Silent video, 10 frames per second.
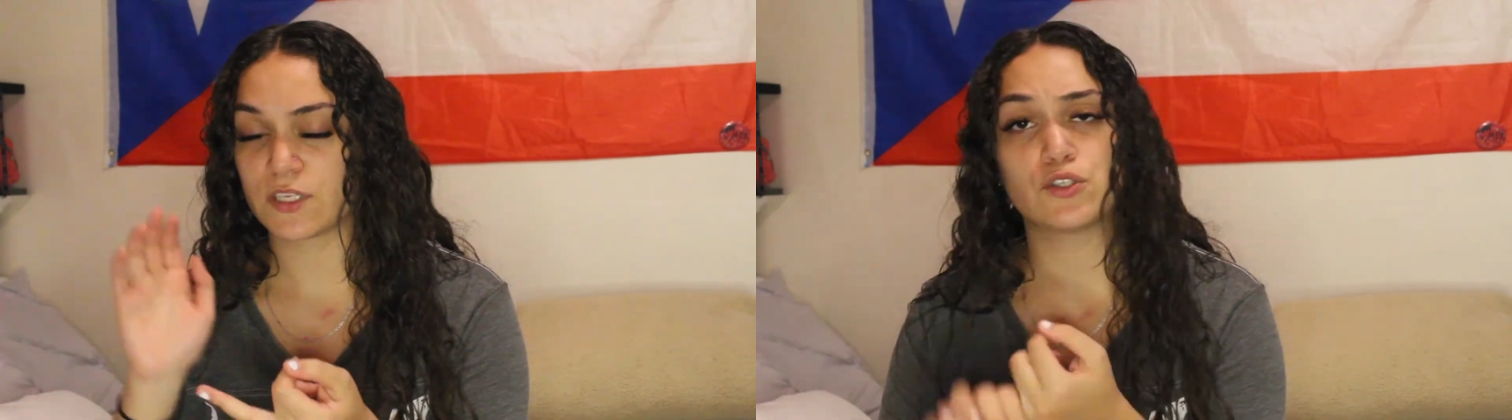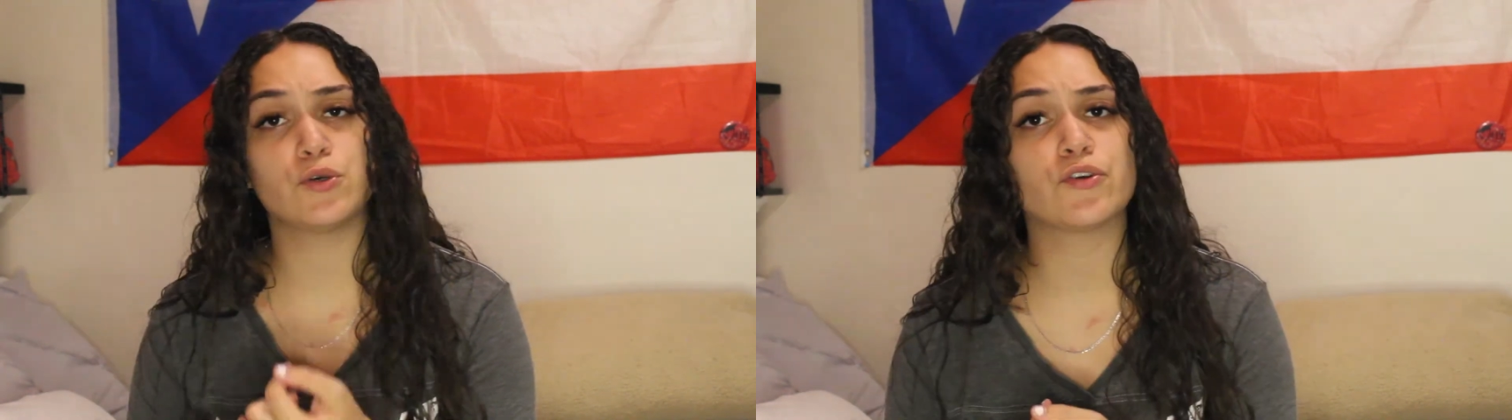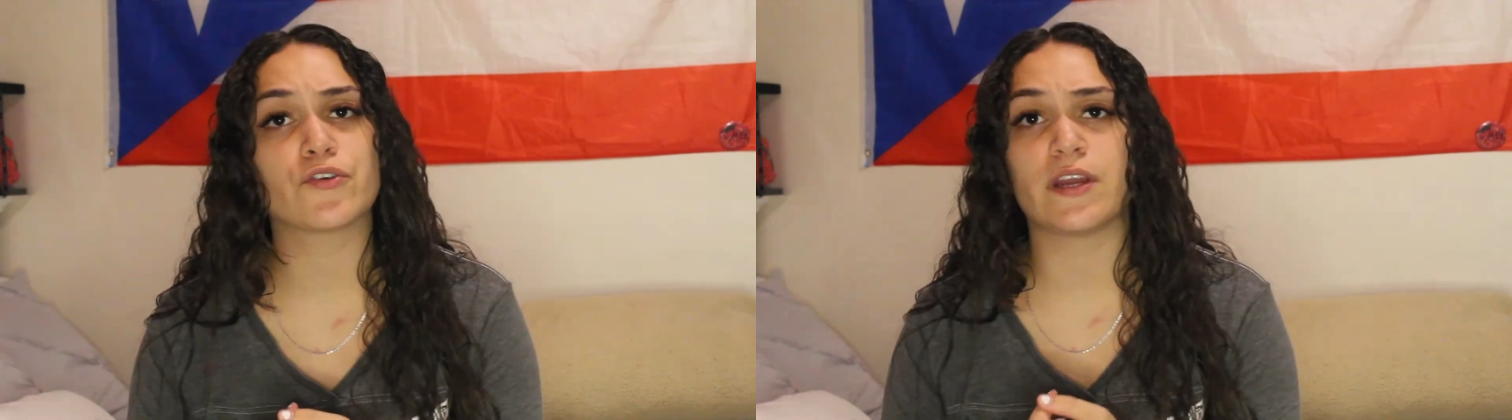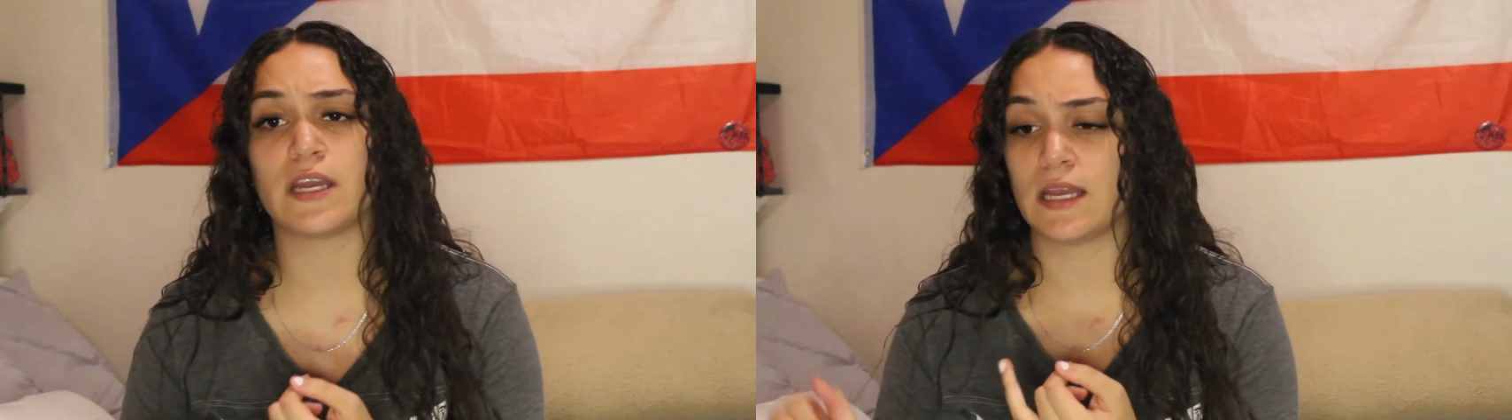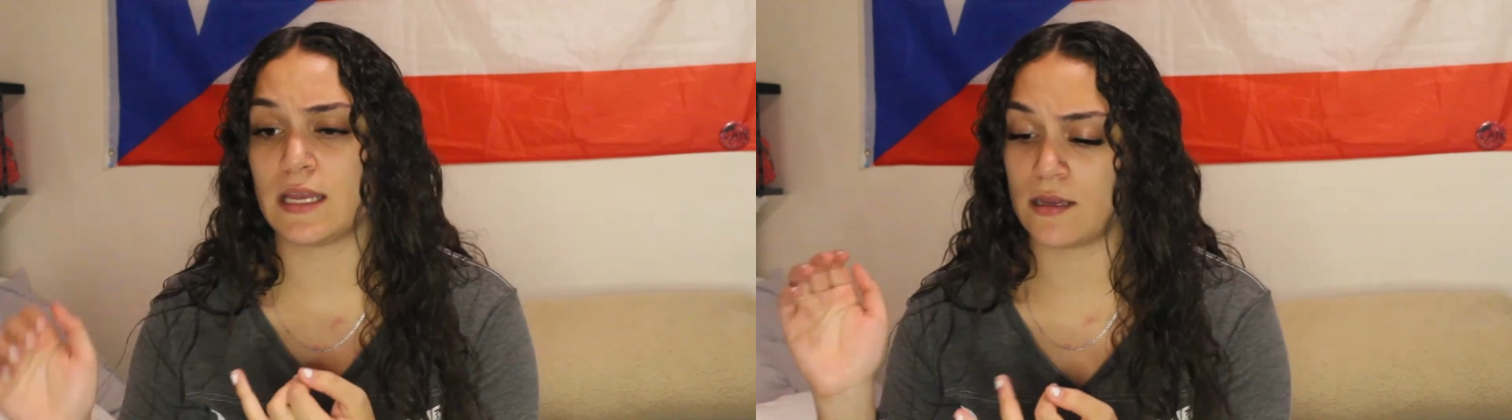
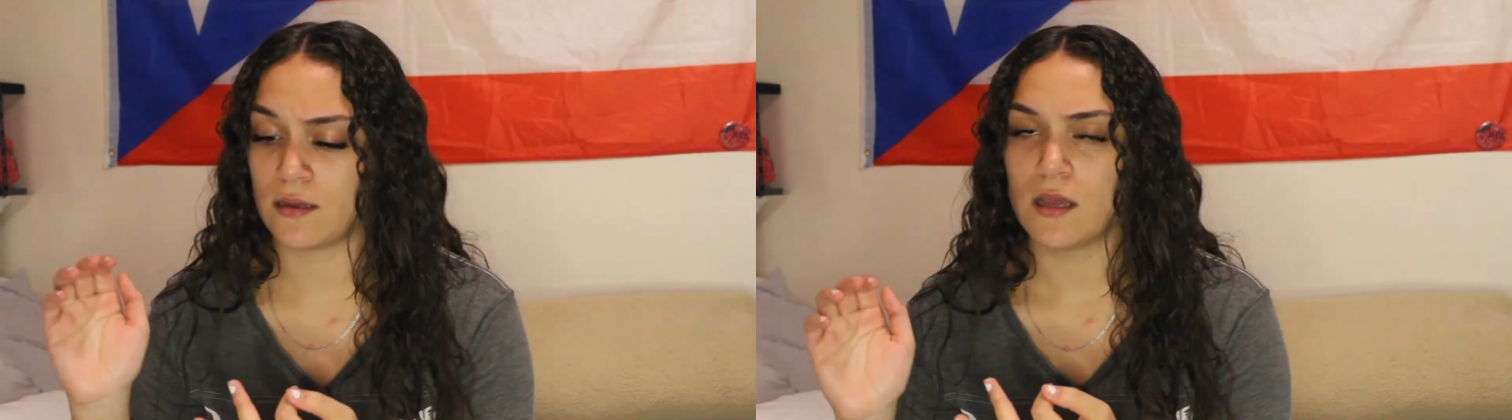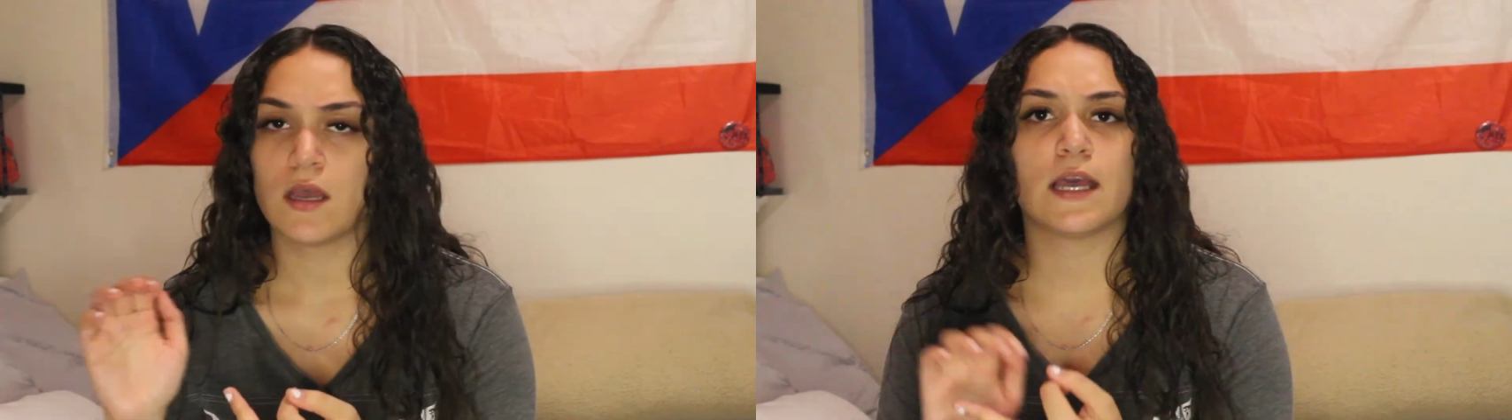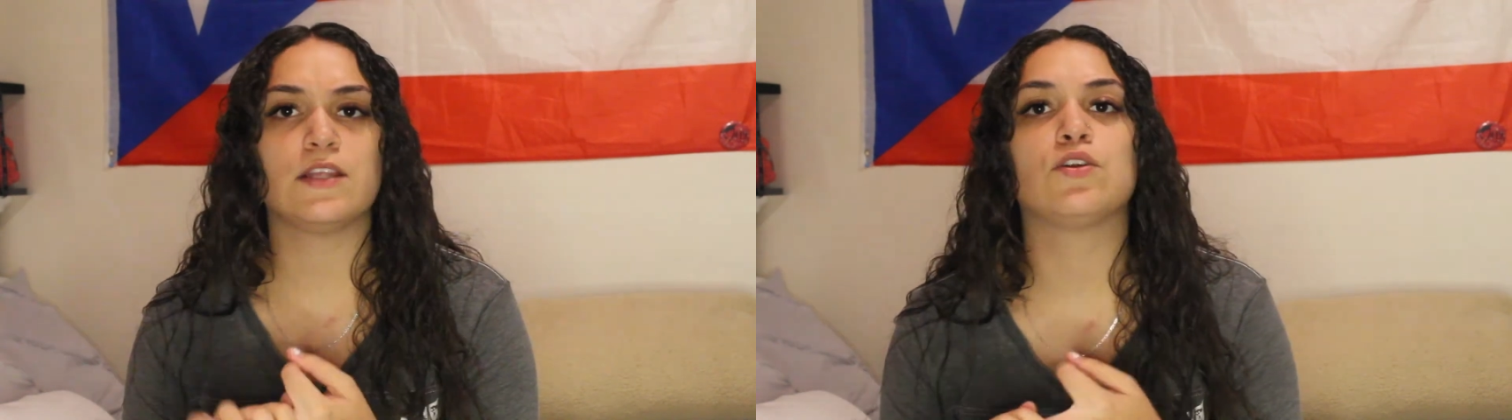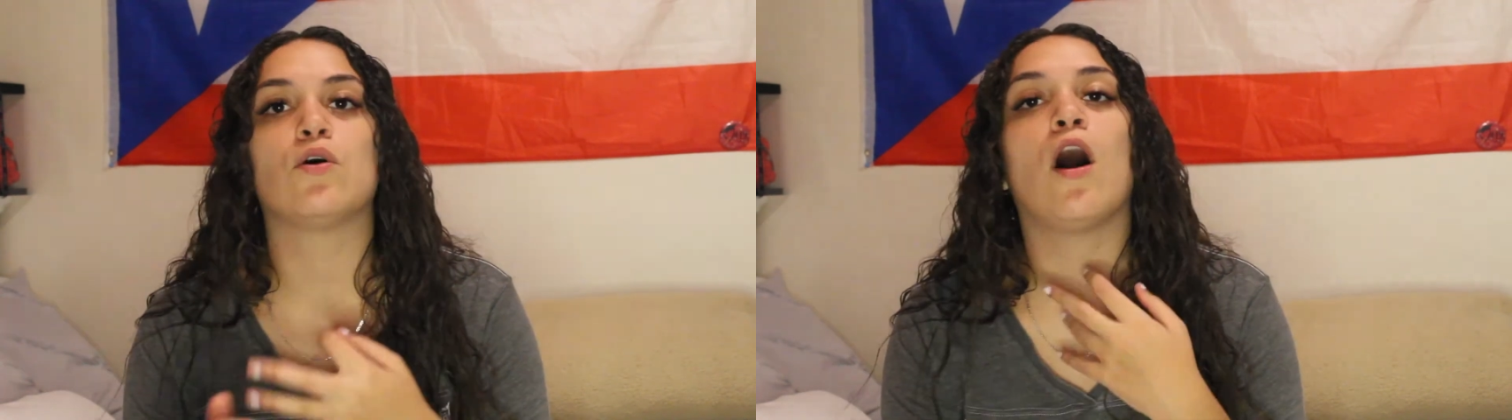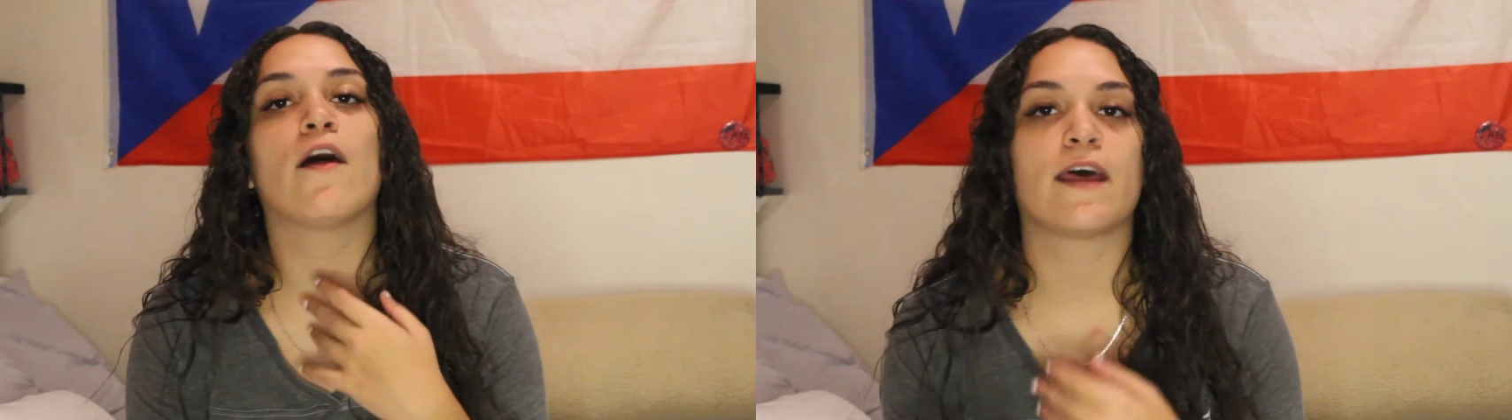tutoring, and you know,
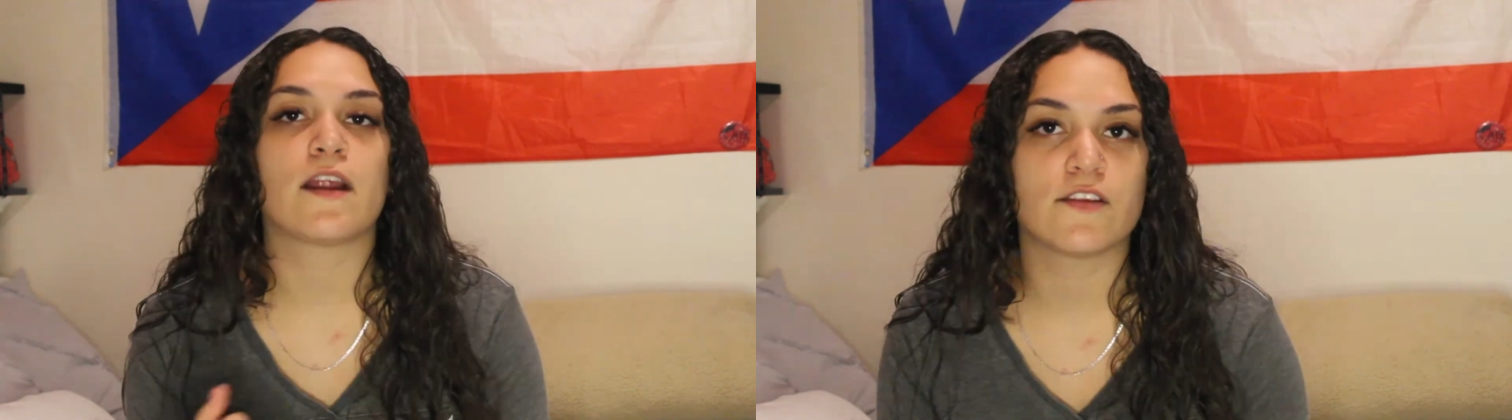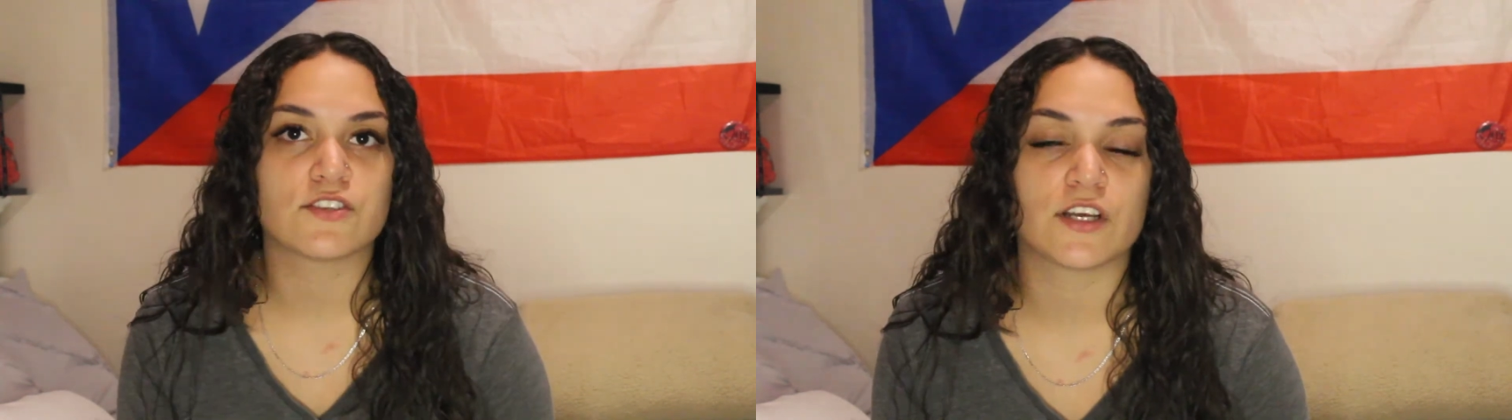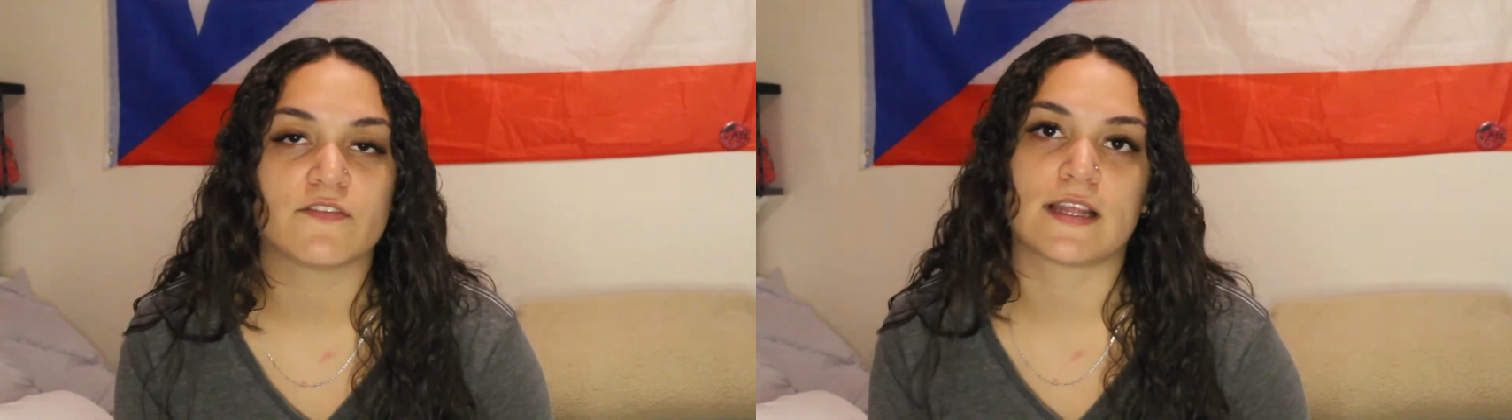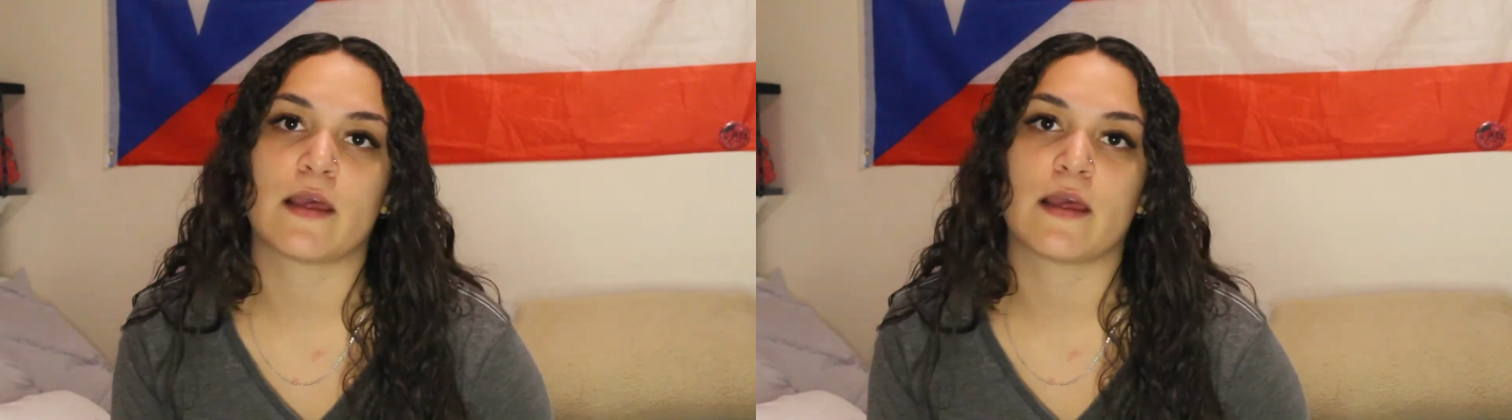all that other stuff that